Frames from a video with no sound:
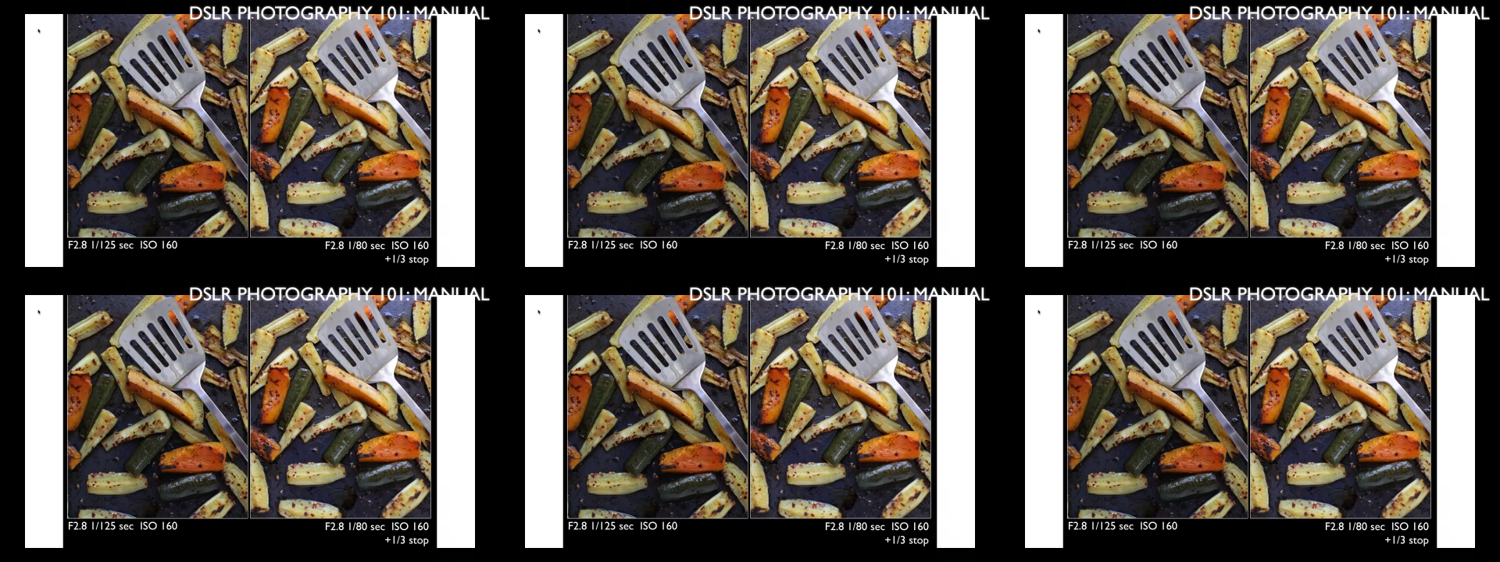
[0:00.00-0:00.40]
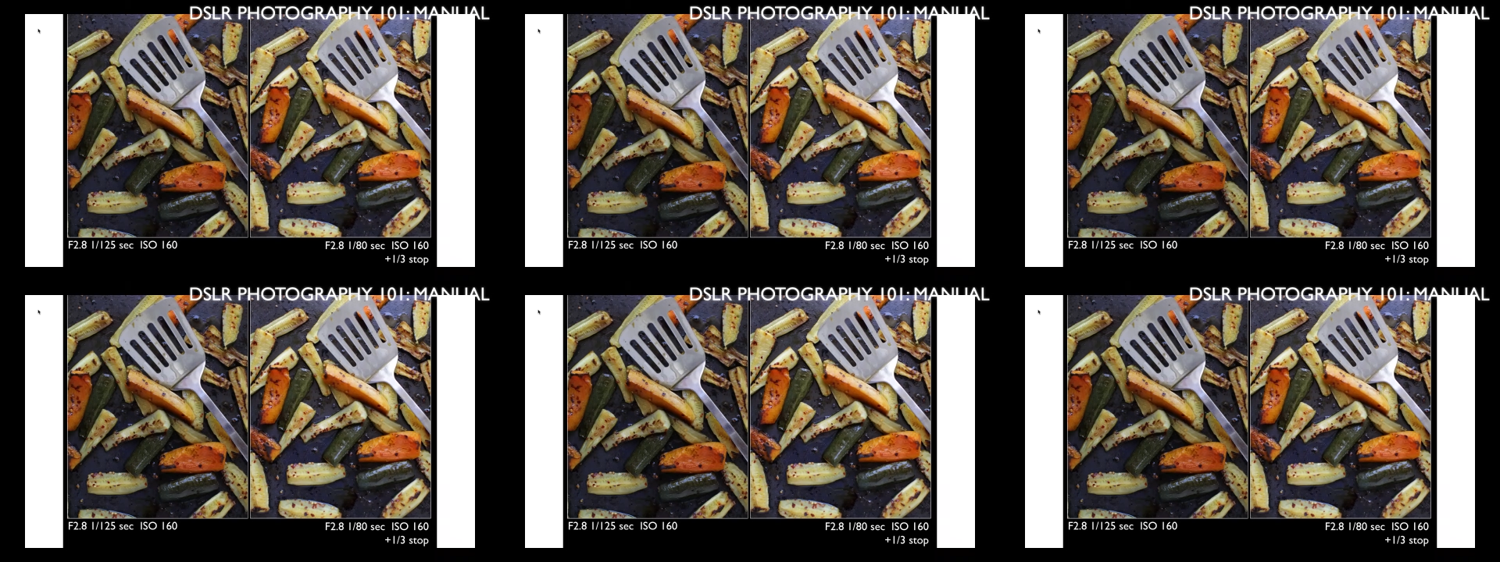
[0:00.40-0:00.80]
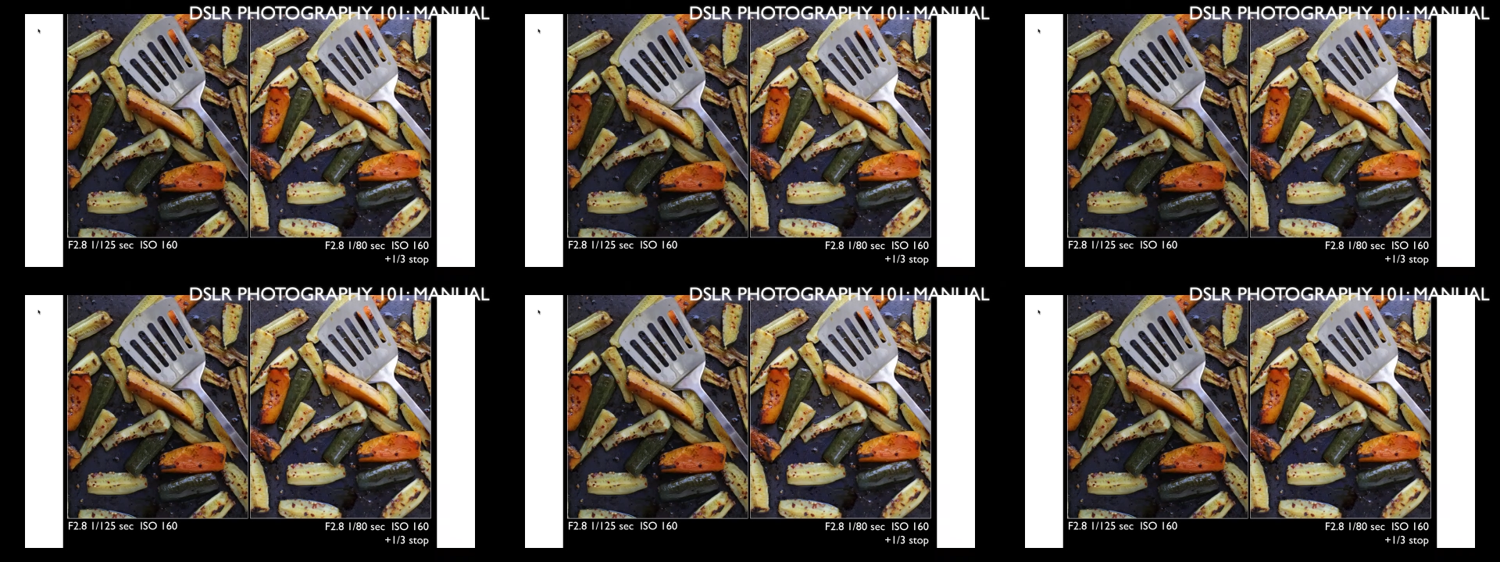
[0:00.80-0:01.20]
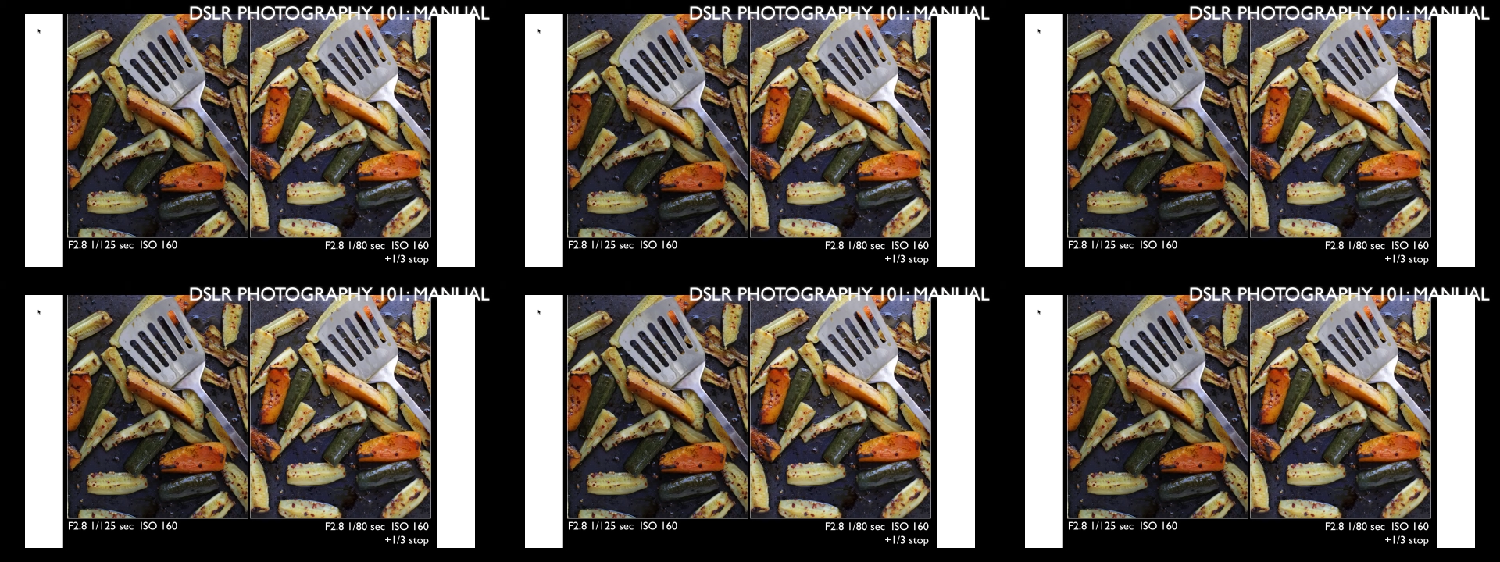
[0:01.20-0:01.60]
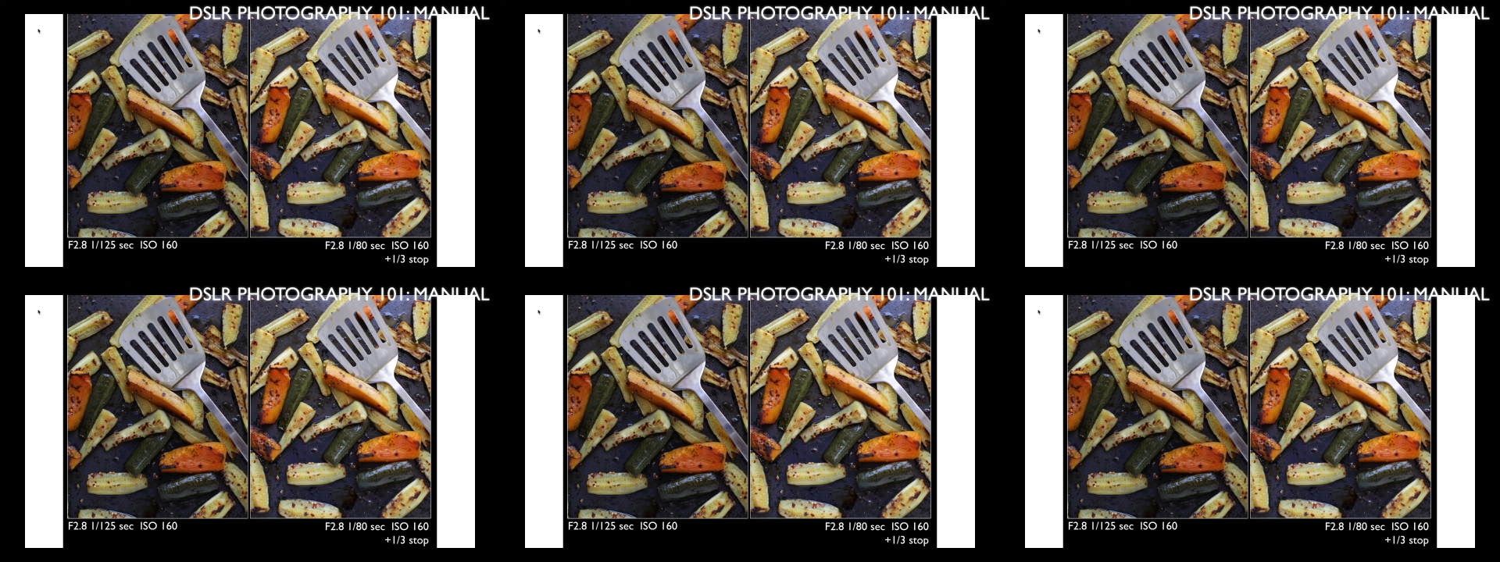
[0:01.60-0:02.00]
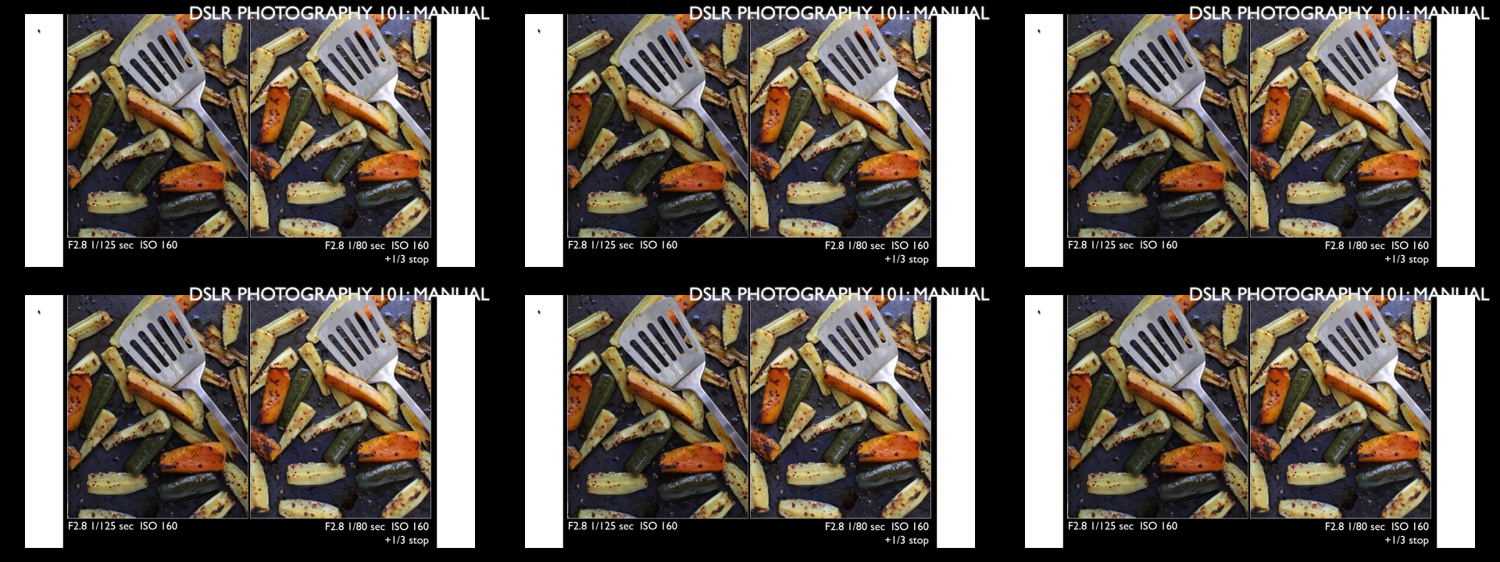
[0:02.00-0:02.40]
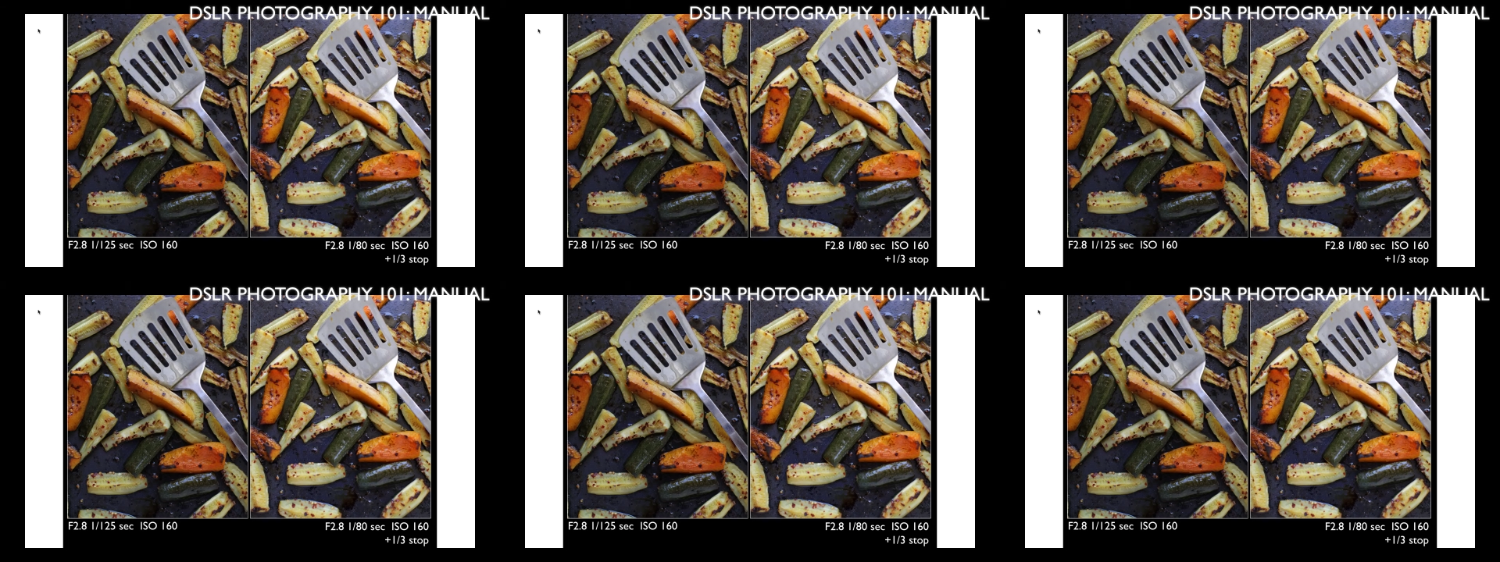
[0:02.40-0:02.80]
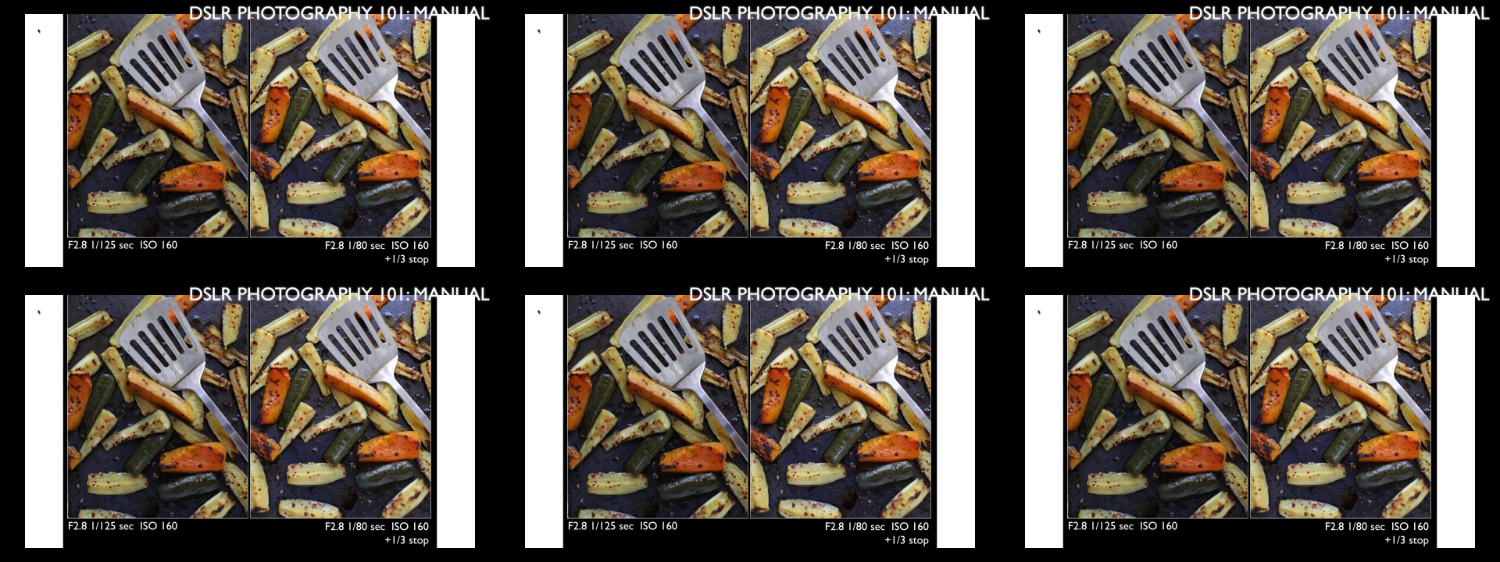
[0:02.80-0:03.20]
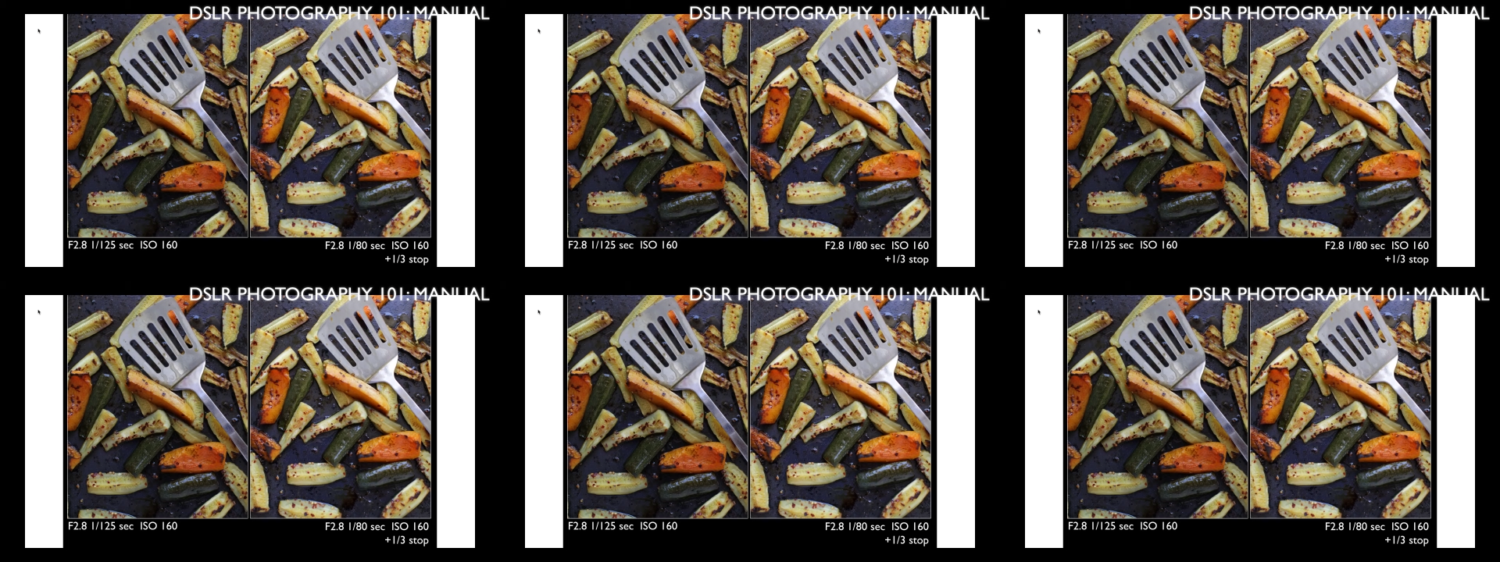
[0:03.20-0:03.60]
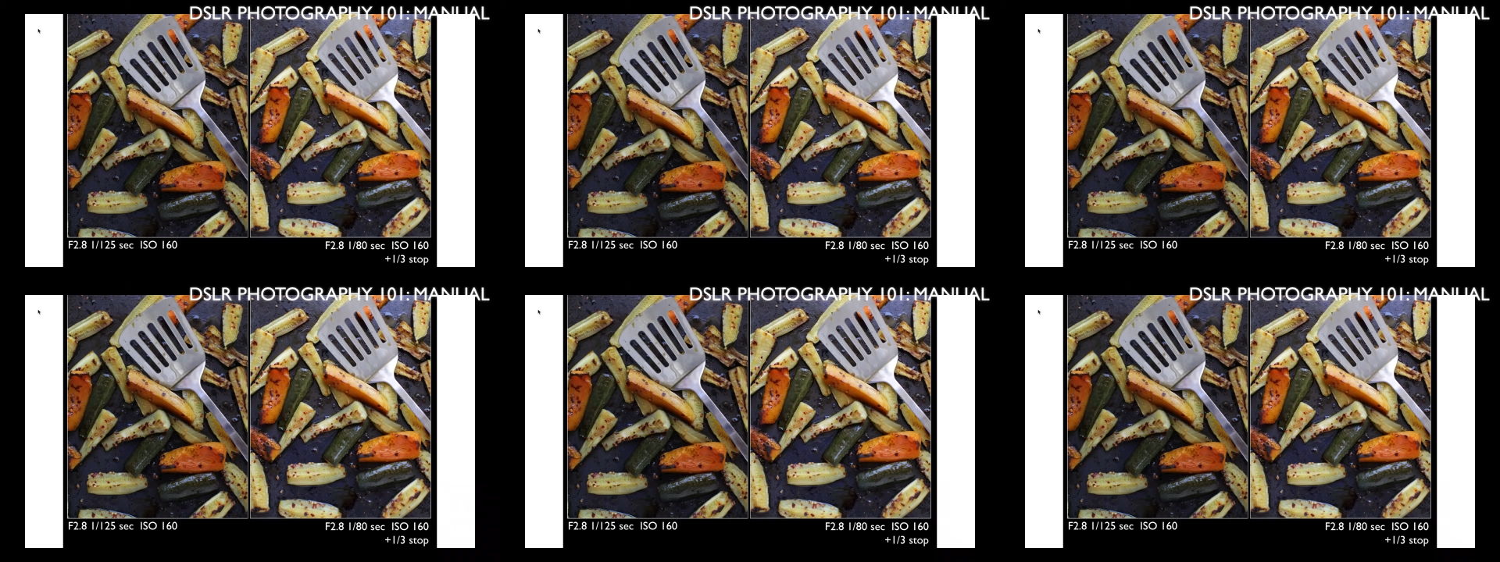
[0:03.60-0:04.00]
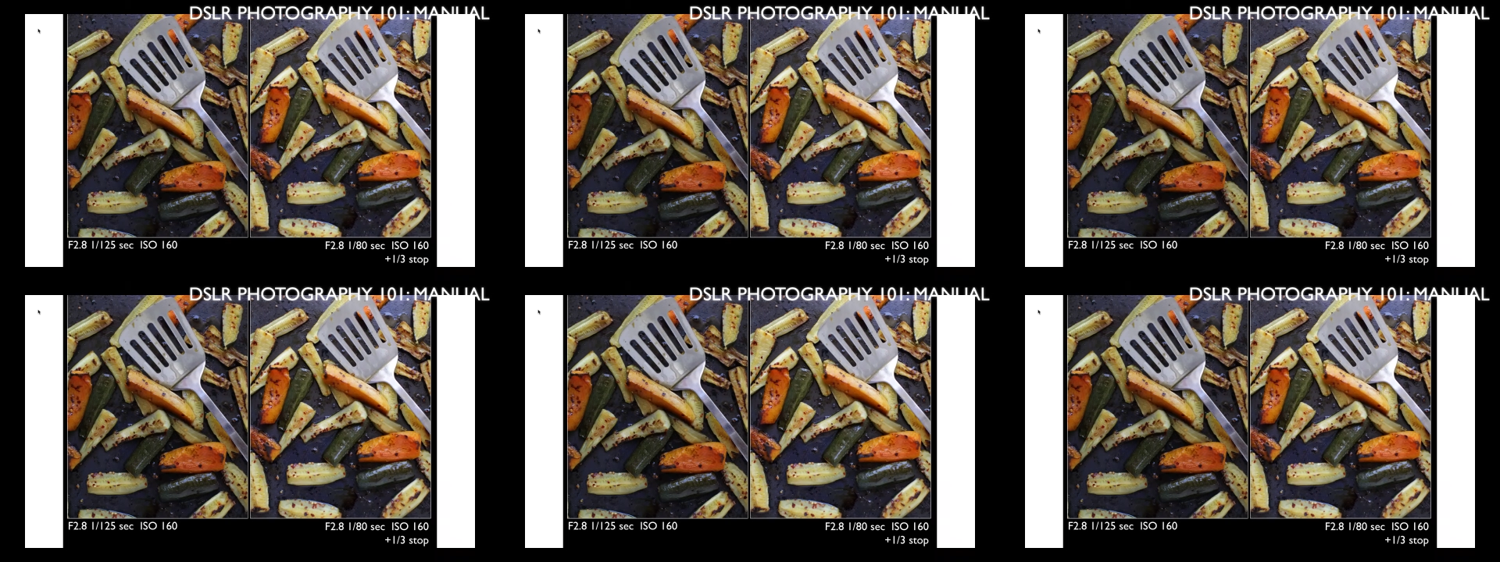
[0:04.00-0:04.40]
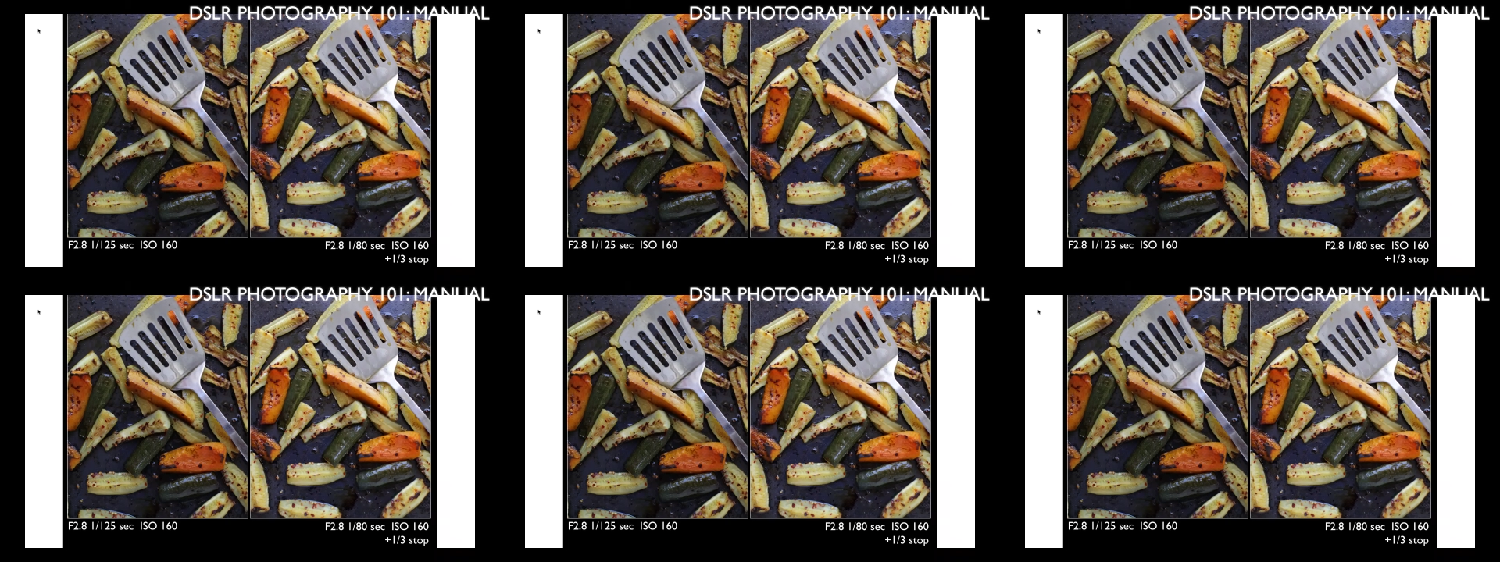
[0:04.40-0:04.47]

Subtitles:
[unreadable: no face in view]